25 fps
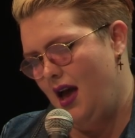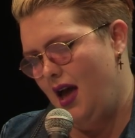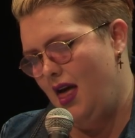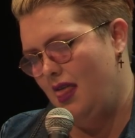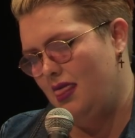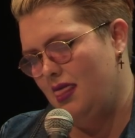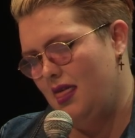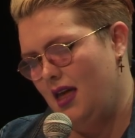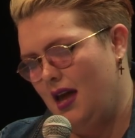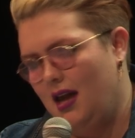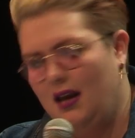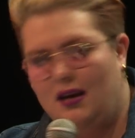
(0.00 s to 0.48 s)

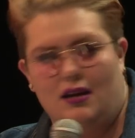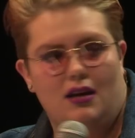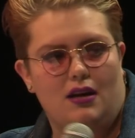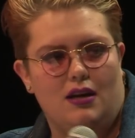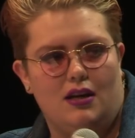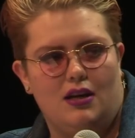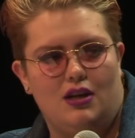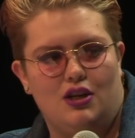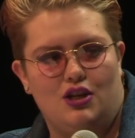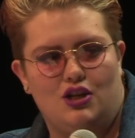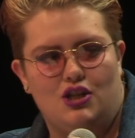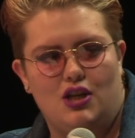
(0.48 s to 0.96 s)
and then
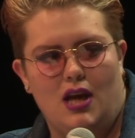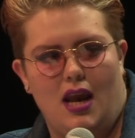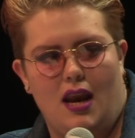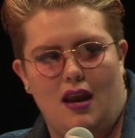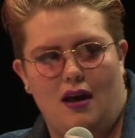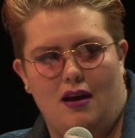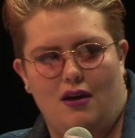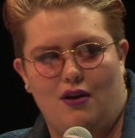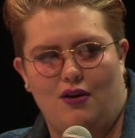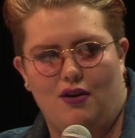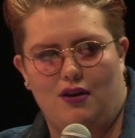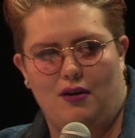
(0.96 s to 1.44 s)

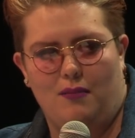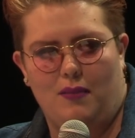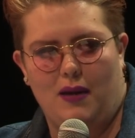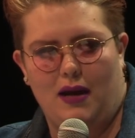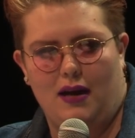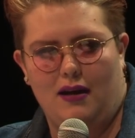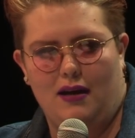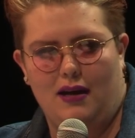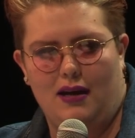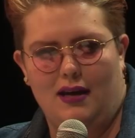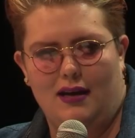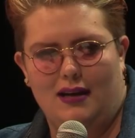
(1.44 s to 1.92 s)
Jenna heard
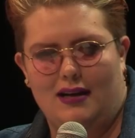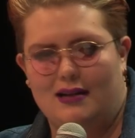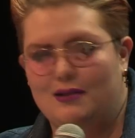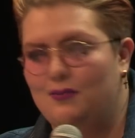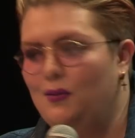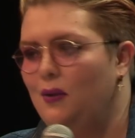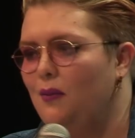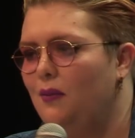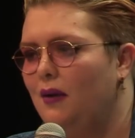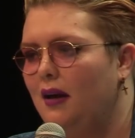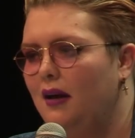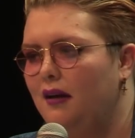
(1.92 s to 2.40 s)
about it because
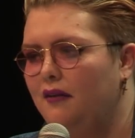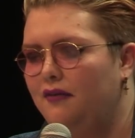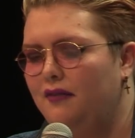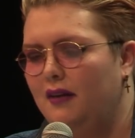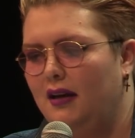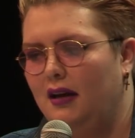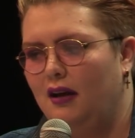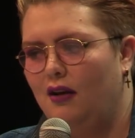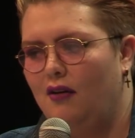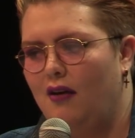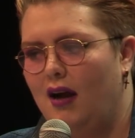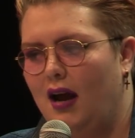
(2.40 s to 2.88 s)
we were like
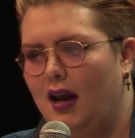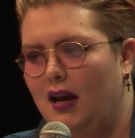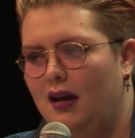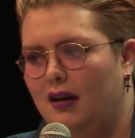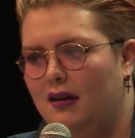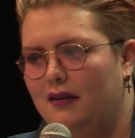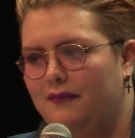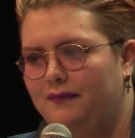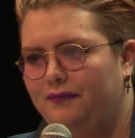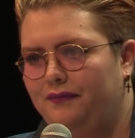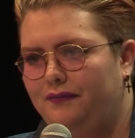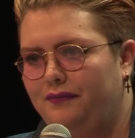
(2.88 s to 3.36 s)
Phil and Grant
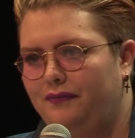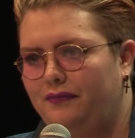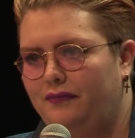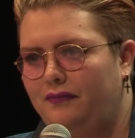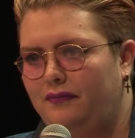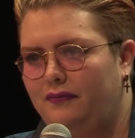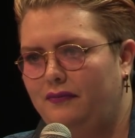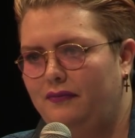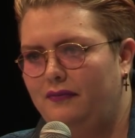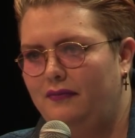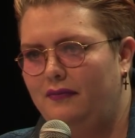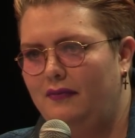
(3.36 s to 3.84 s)

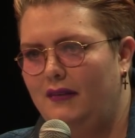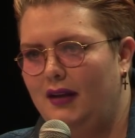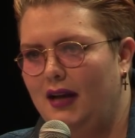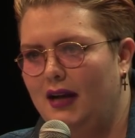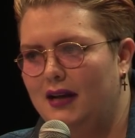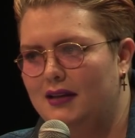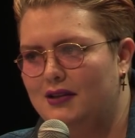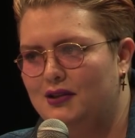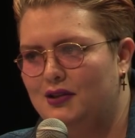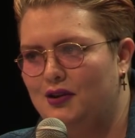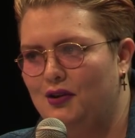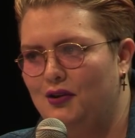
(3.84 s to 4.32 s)

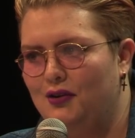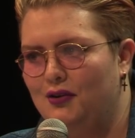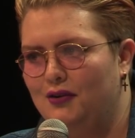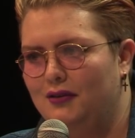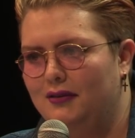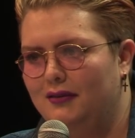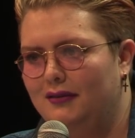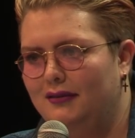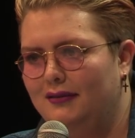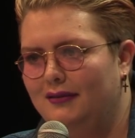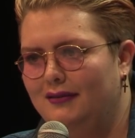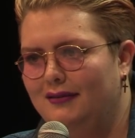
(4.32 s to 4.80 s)
at school.
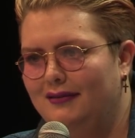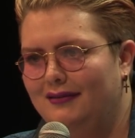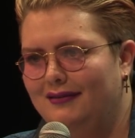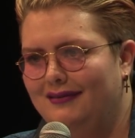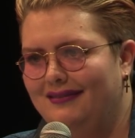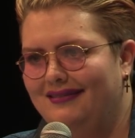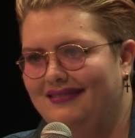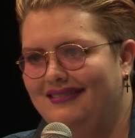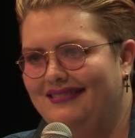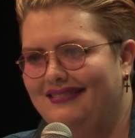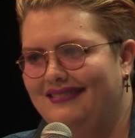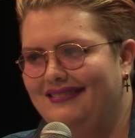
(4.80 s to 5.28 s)

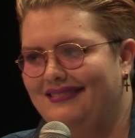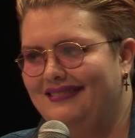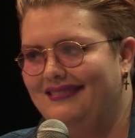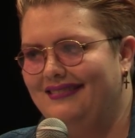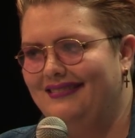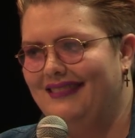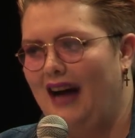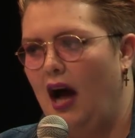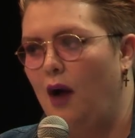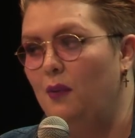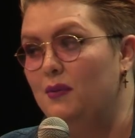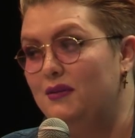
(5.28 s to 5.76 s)

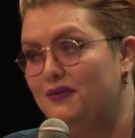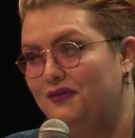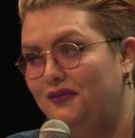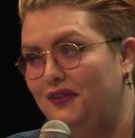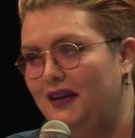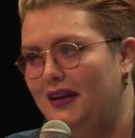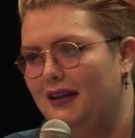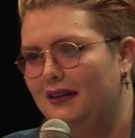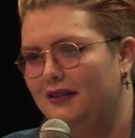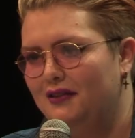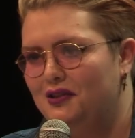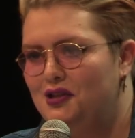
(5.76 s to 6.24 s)
I was
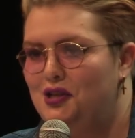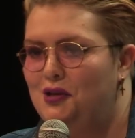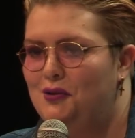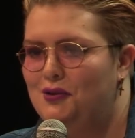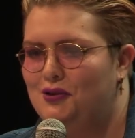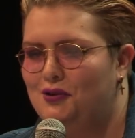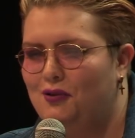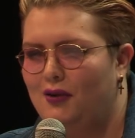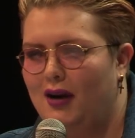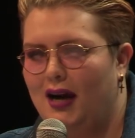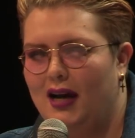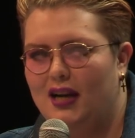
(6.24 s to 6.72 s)
Phil, she
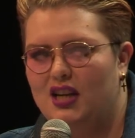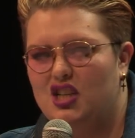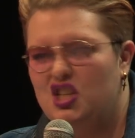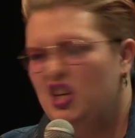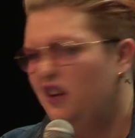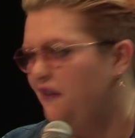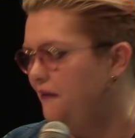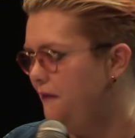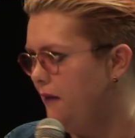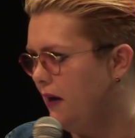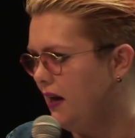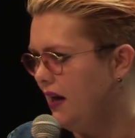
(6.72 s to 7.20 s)
was Grant.
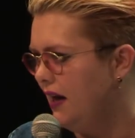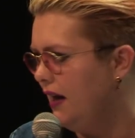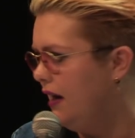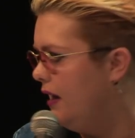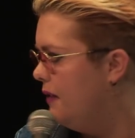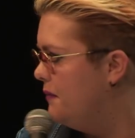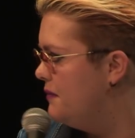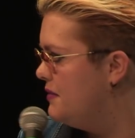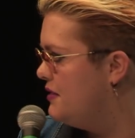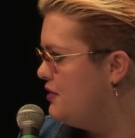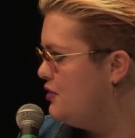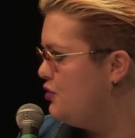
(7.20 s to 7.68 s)
She fucking
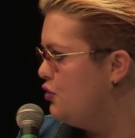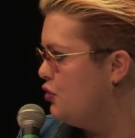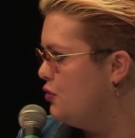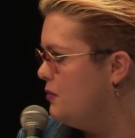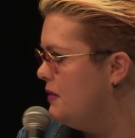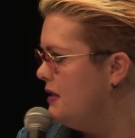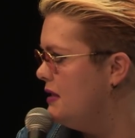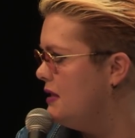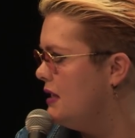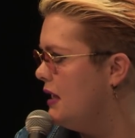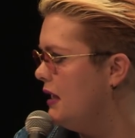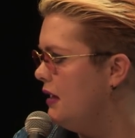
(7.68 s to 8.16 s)
comes
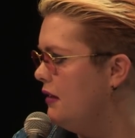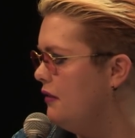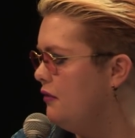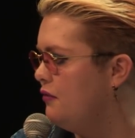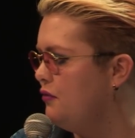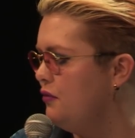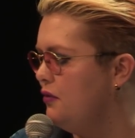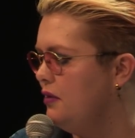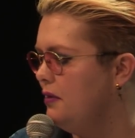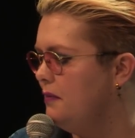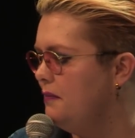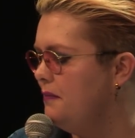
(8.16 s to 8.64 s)
storming down
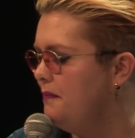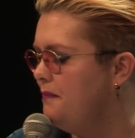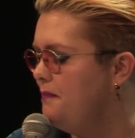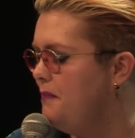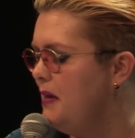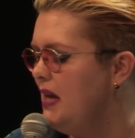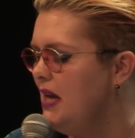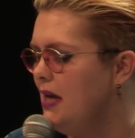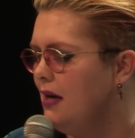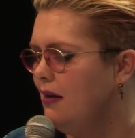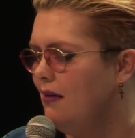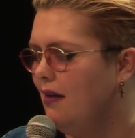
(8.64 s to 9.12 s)
through the
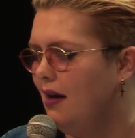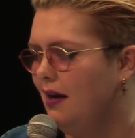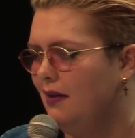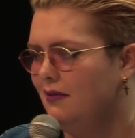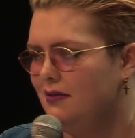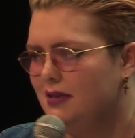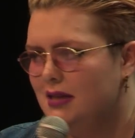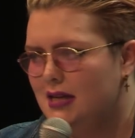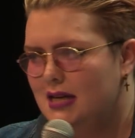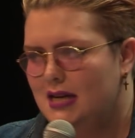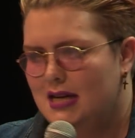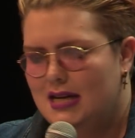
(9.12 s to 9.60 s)

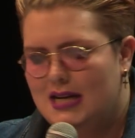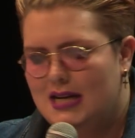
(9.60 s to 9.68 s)
playground.